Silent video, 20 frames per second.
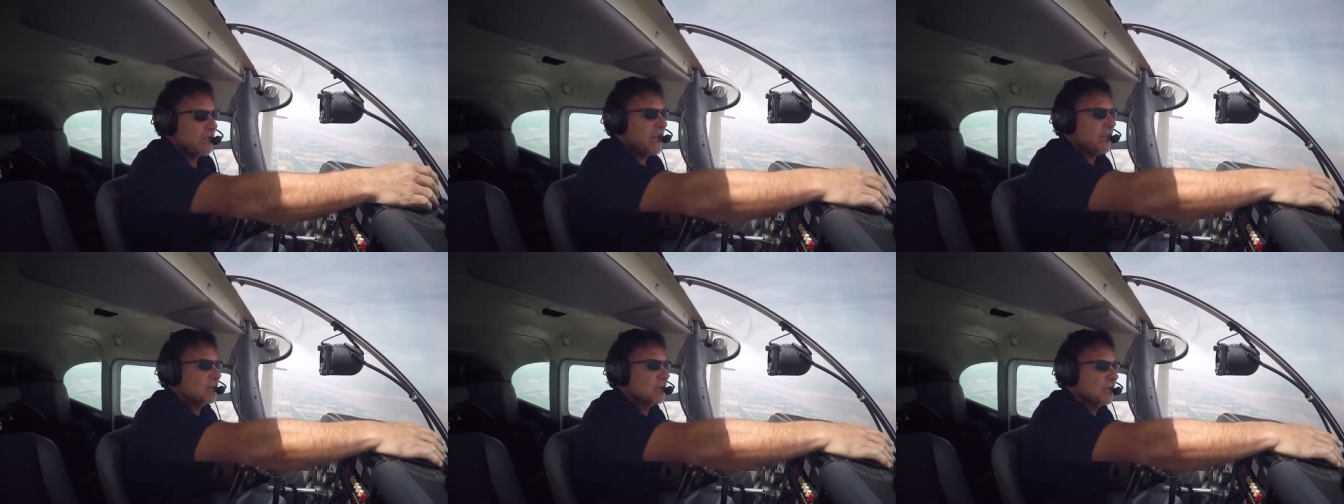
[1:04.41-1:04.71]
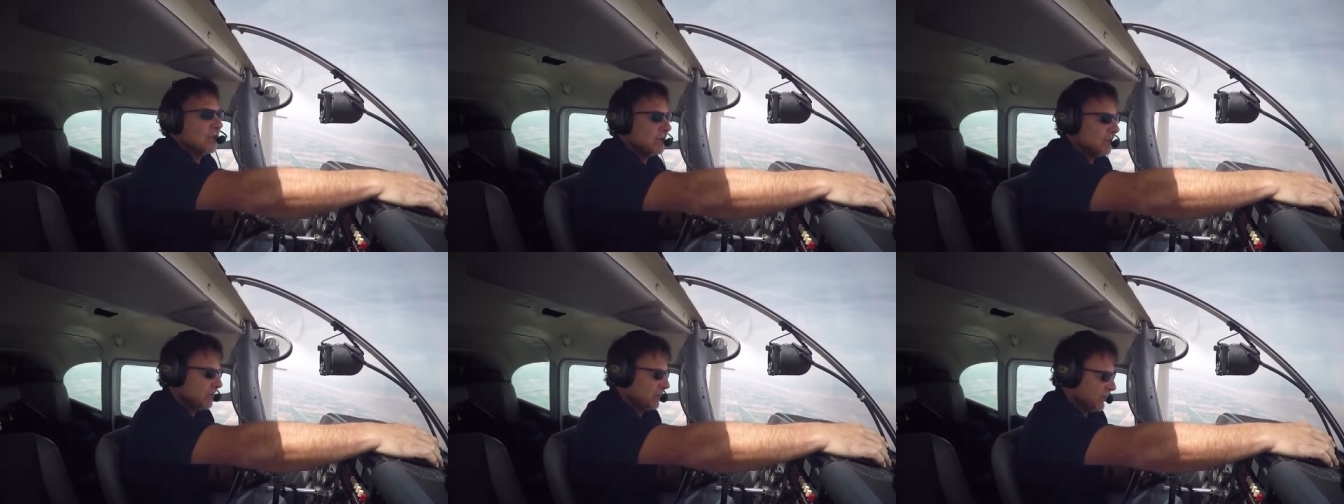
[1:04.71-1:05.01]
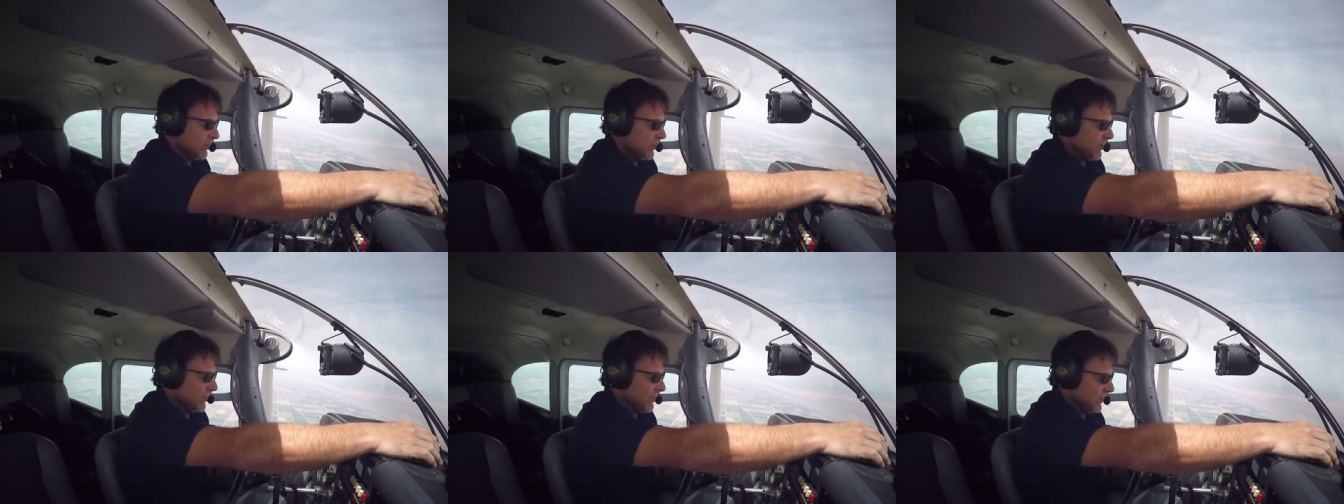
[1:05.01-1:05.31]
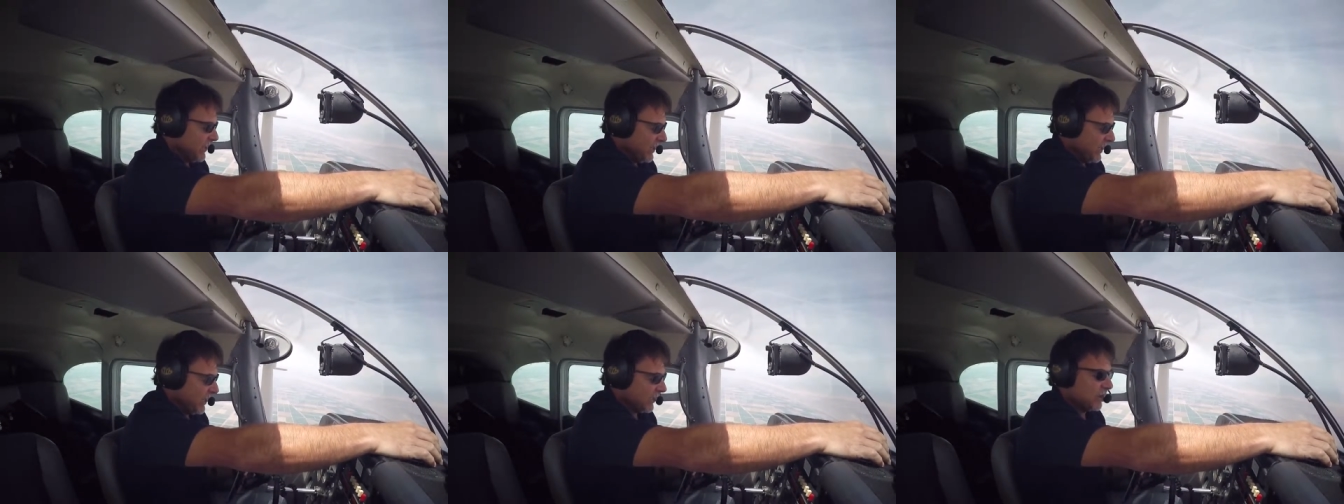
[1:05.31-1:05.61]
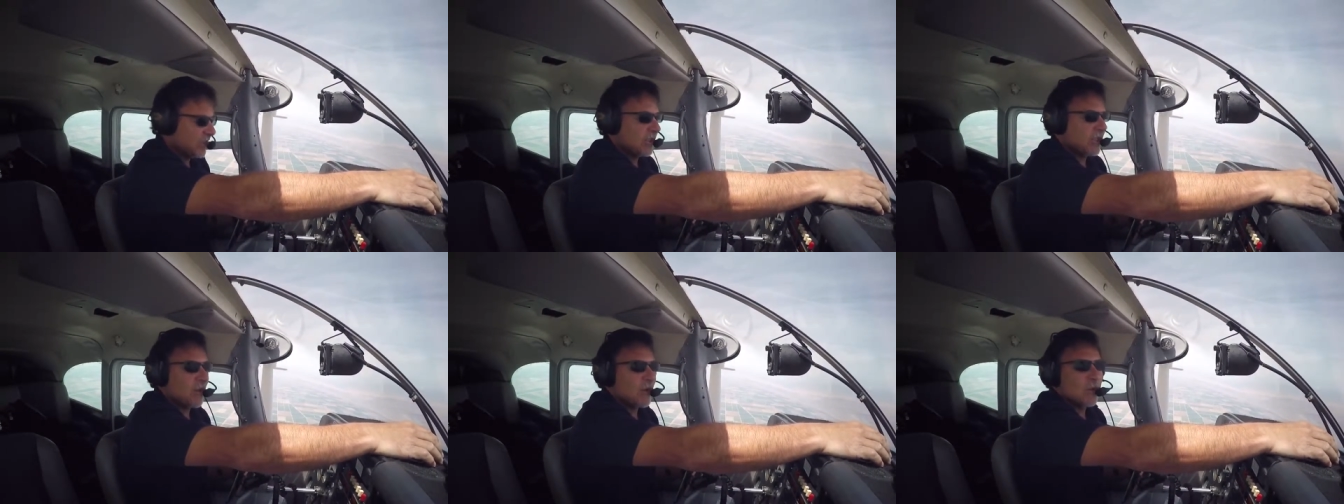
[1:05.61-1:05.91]
desert,
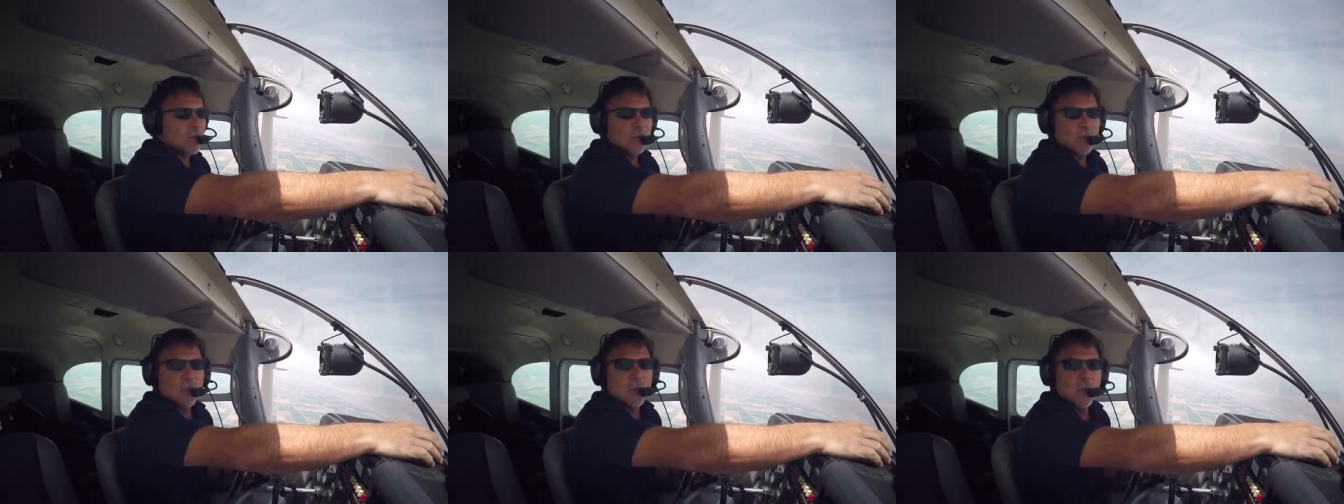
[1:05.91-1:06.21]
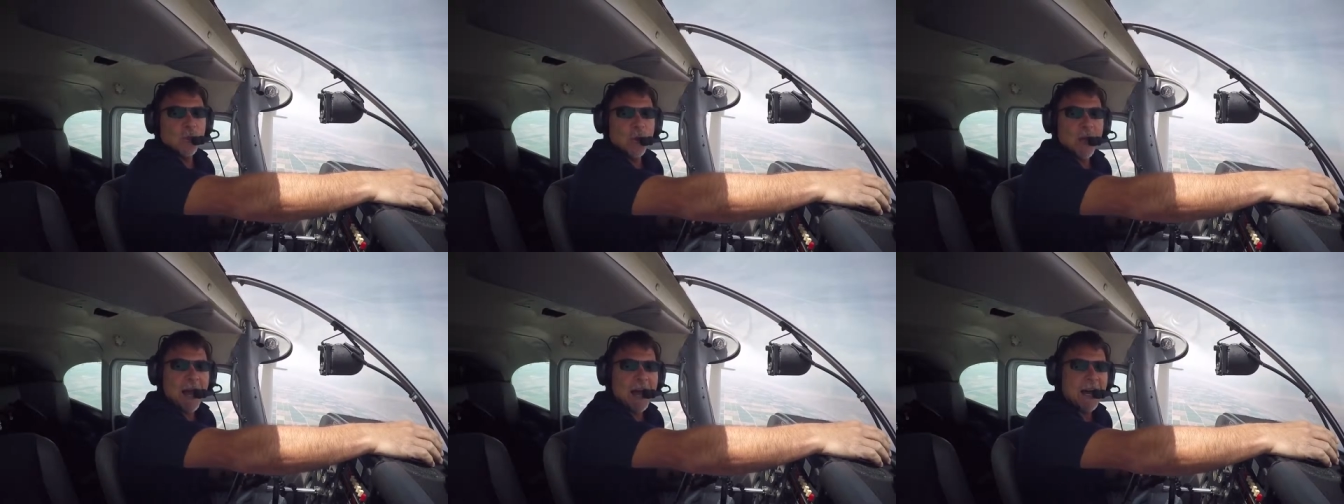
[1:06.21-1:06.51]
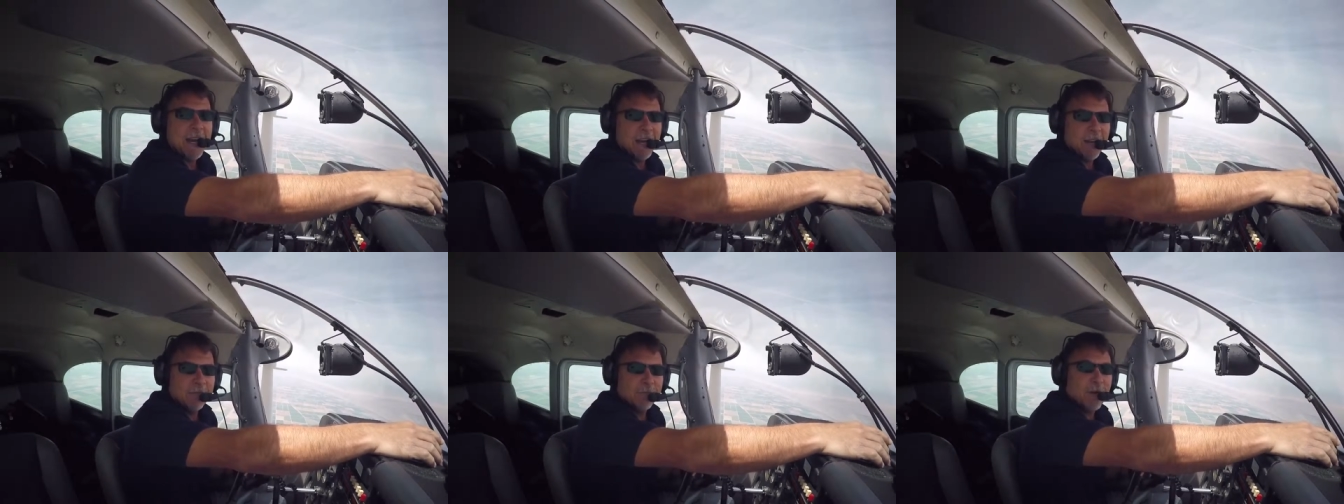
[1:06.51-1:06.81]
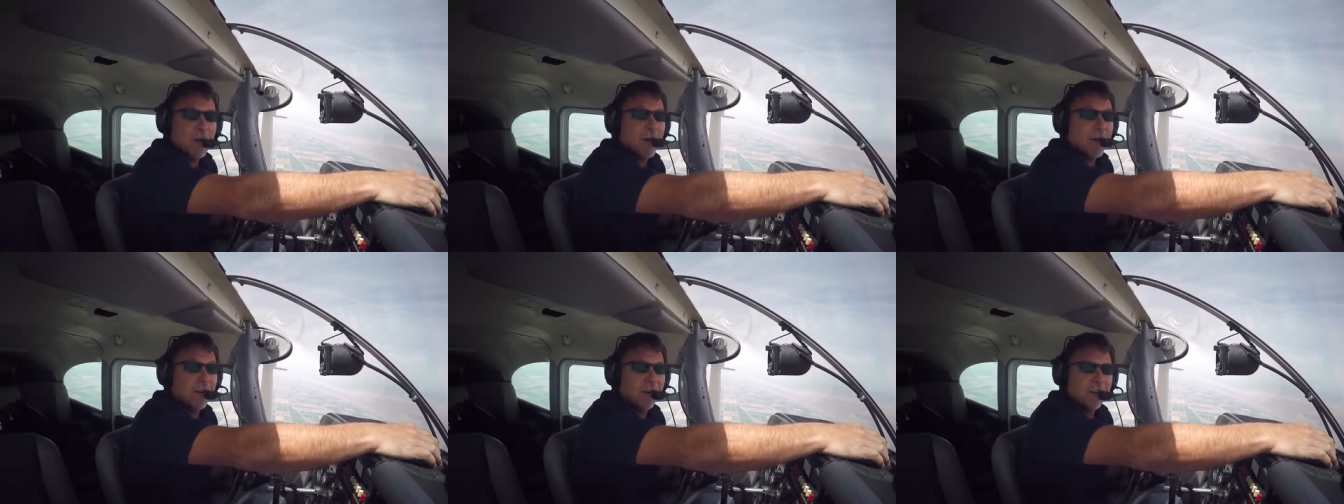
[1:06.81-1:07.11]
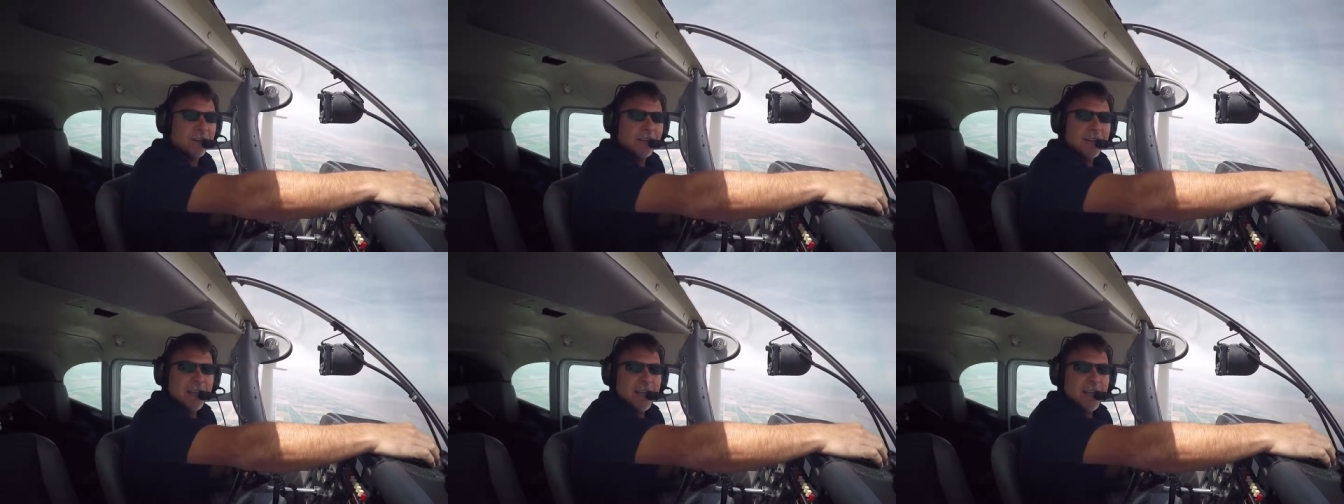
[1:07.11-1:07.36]
it's the old school IFR.